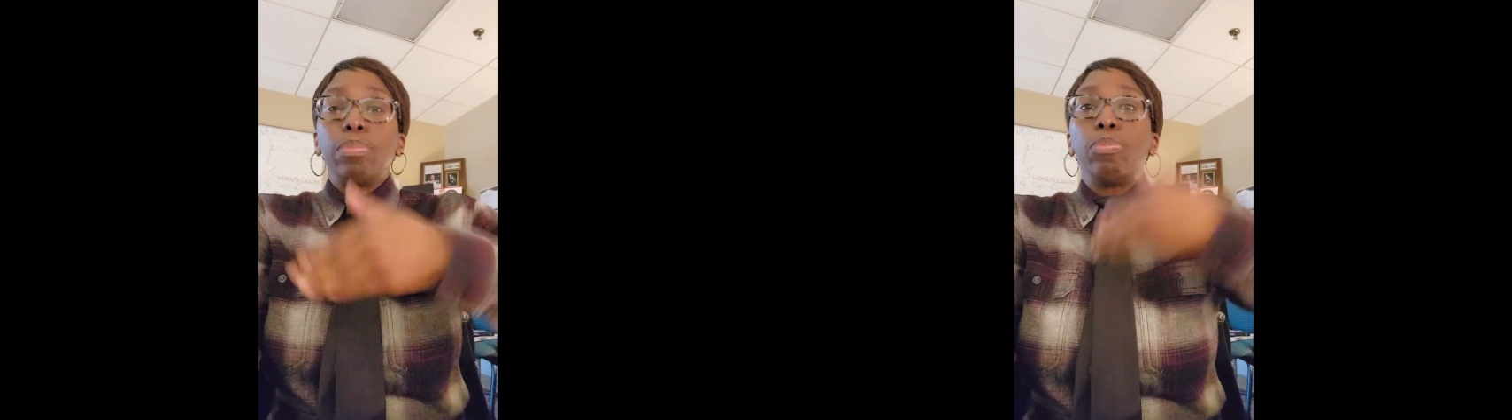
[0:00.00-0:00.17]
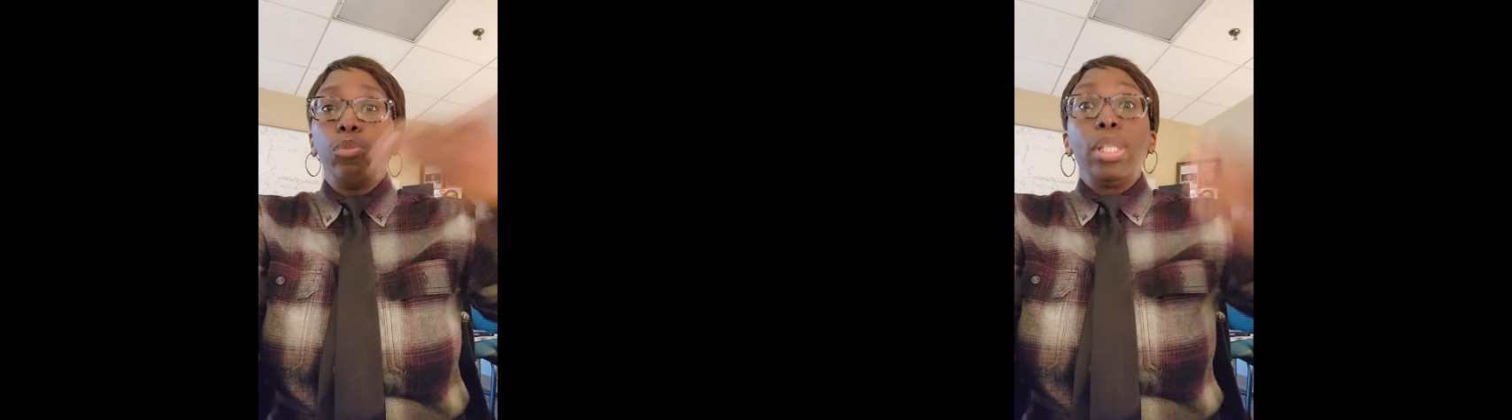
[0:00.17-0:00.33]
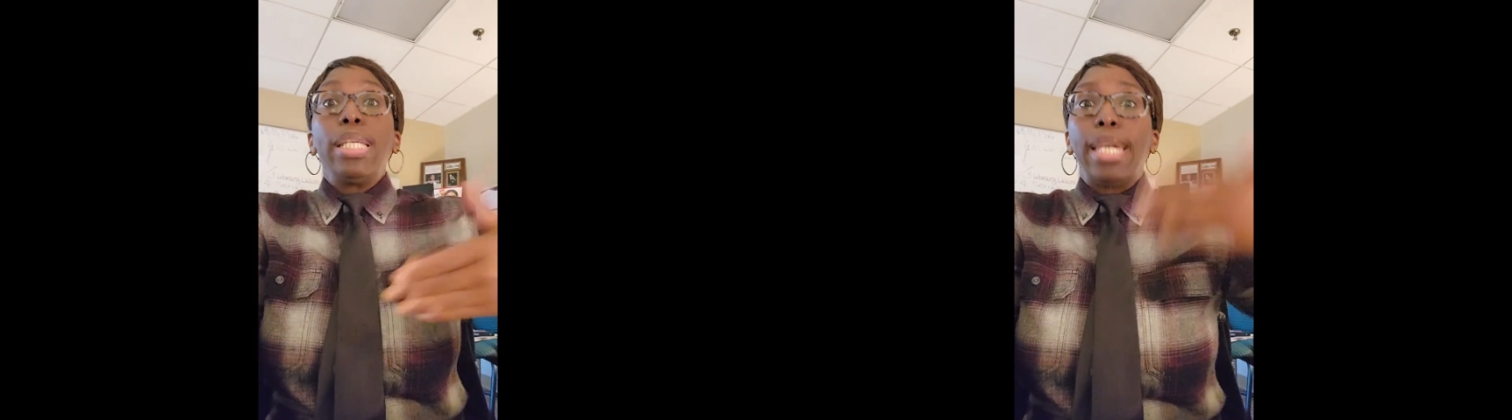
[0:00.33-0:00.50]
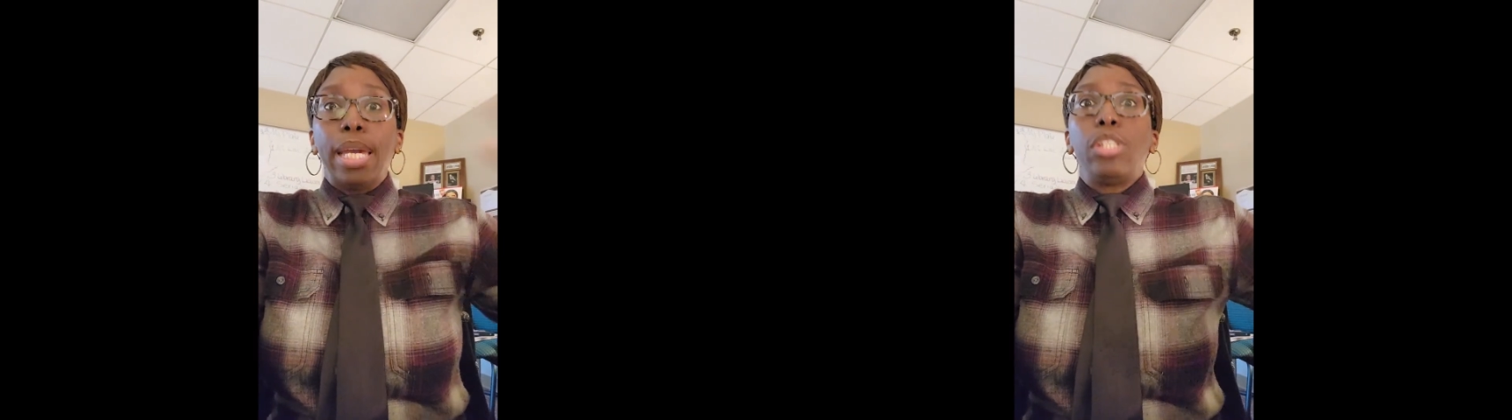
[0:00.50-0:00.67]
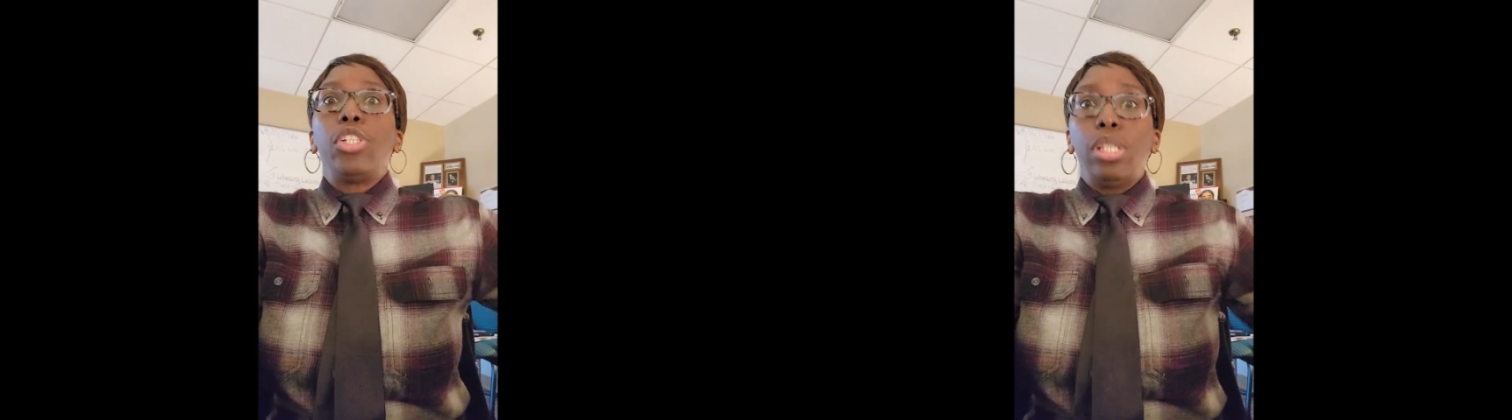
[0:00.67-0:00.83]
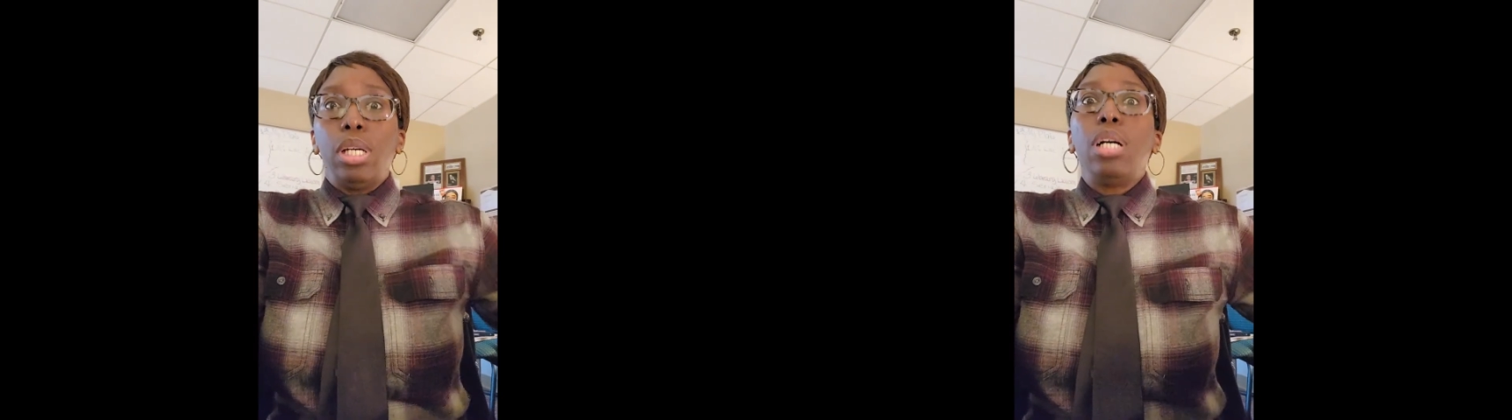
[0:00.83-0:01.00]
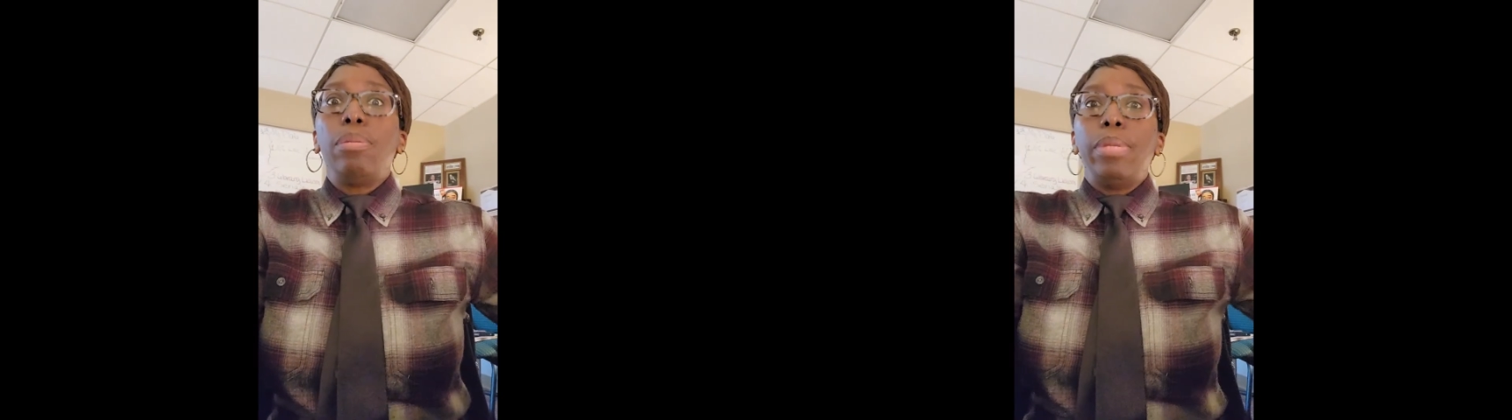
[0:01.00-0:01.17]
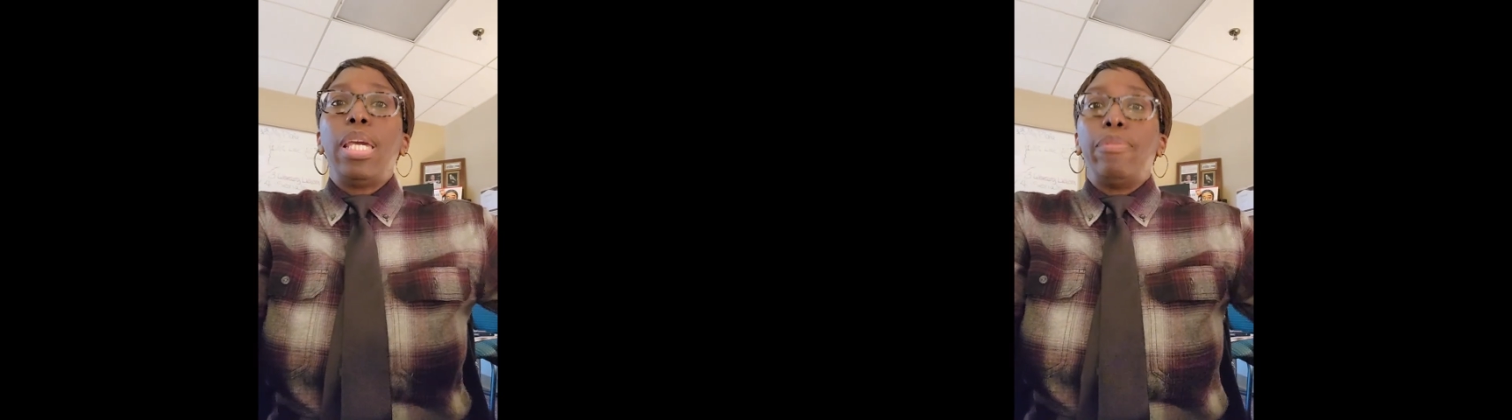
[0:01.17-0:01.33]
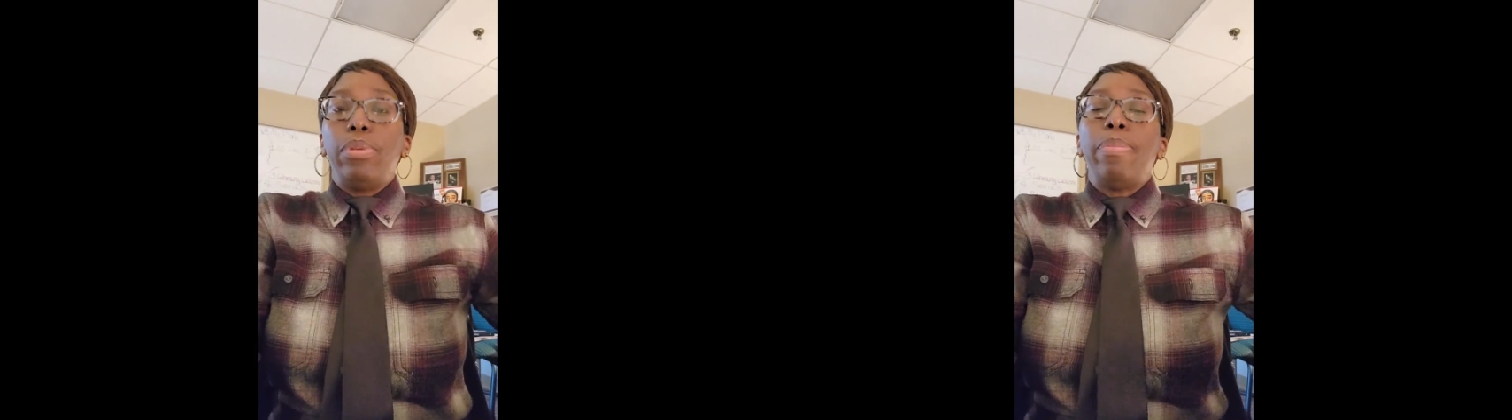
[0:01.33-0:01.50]
really catching up
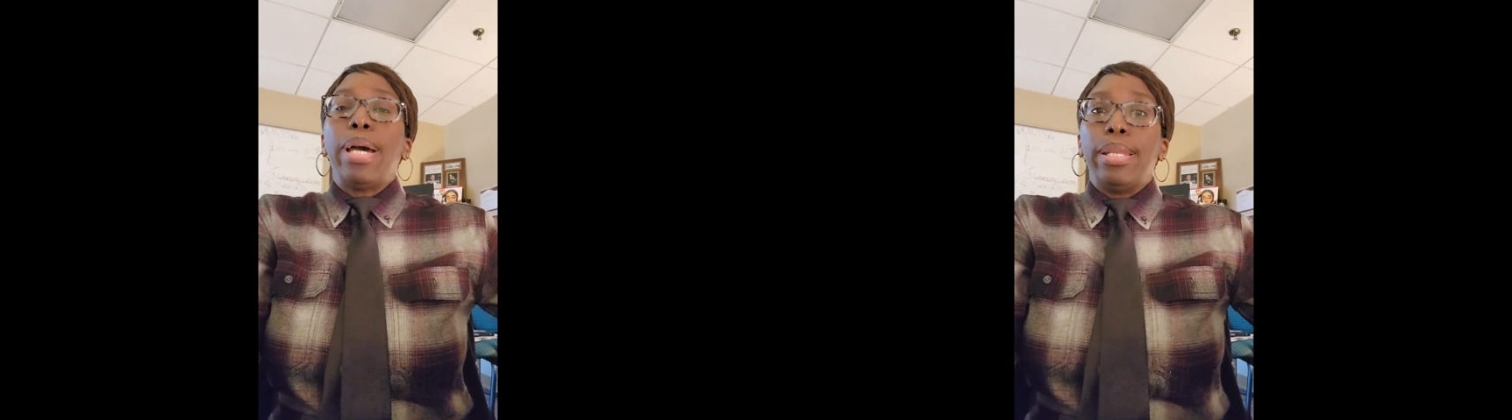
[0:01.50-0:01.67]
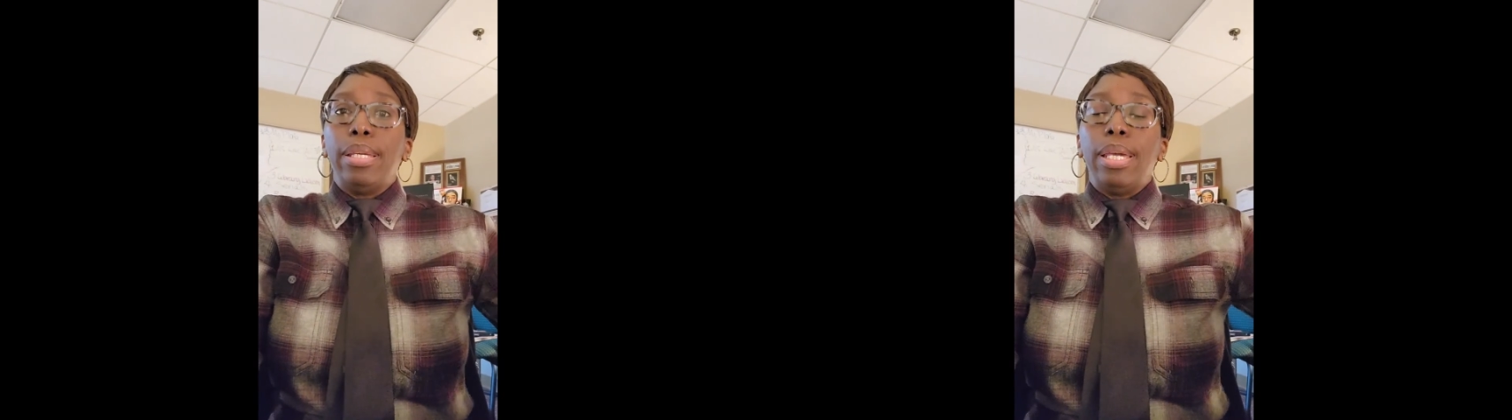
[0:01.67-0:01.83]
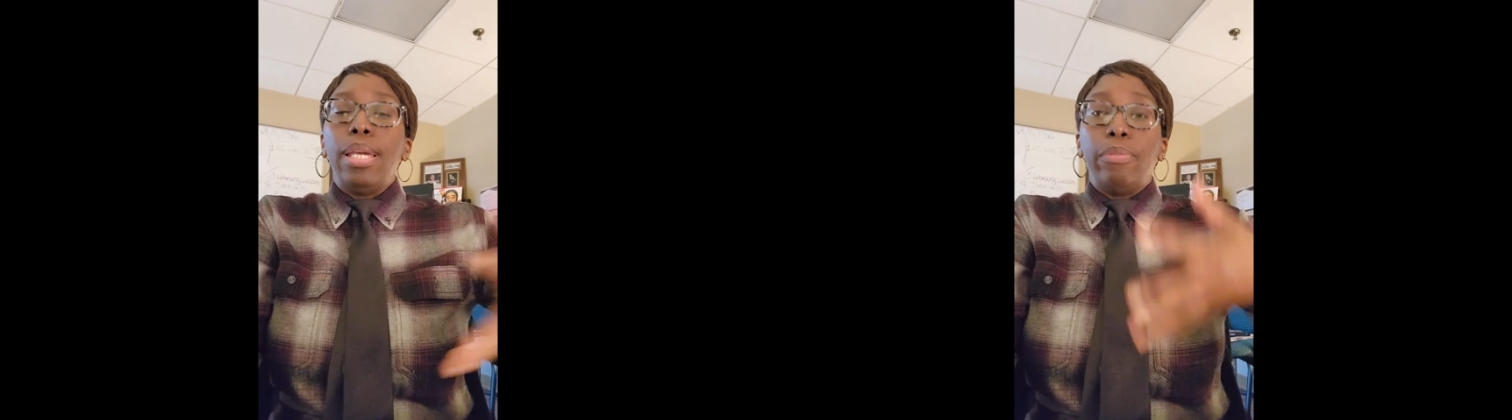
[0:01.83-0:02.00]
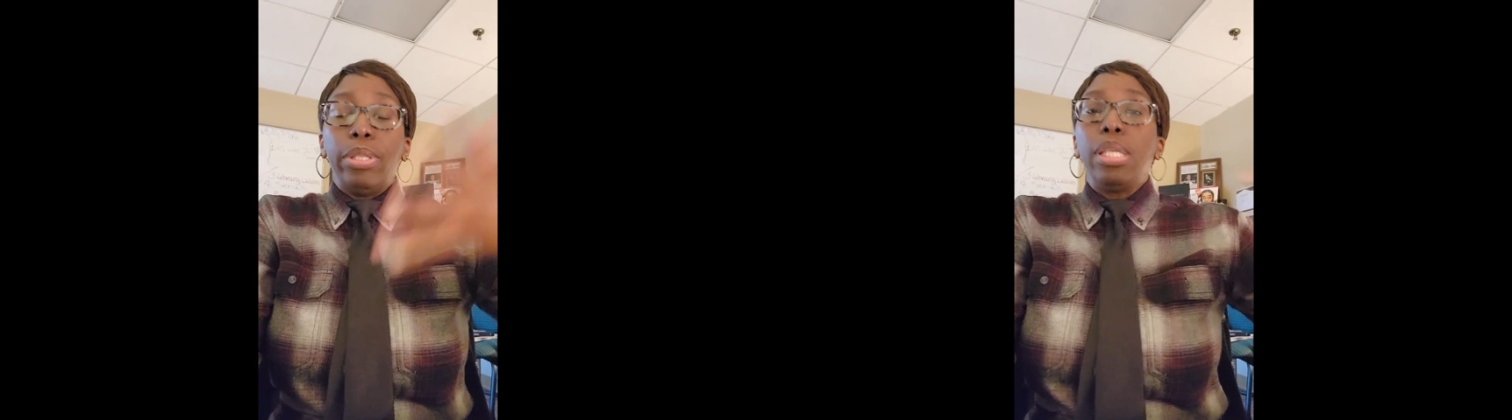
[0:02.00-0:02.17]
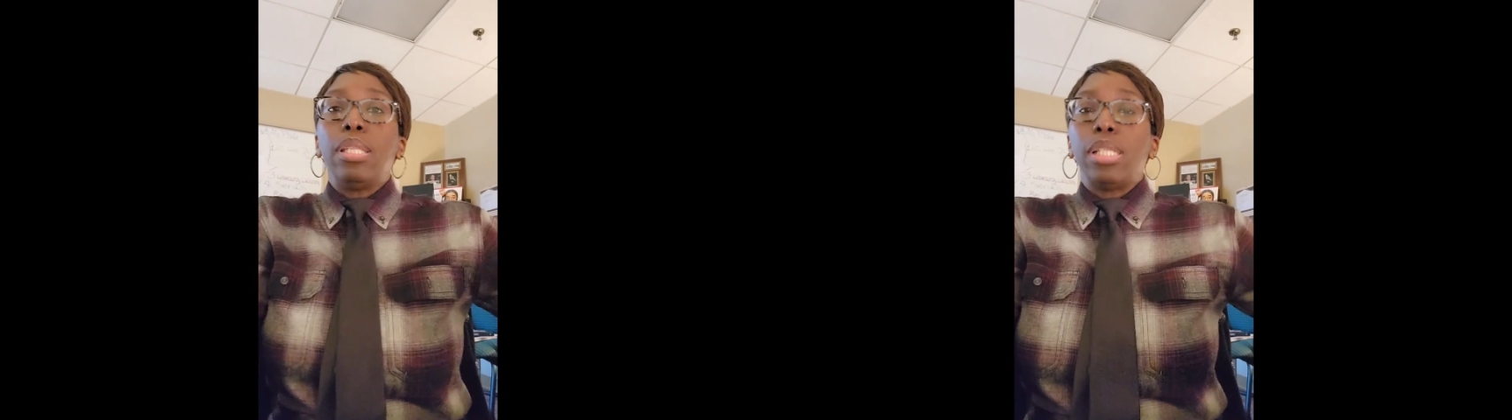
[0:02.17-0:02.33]
everything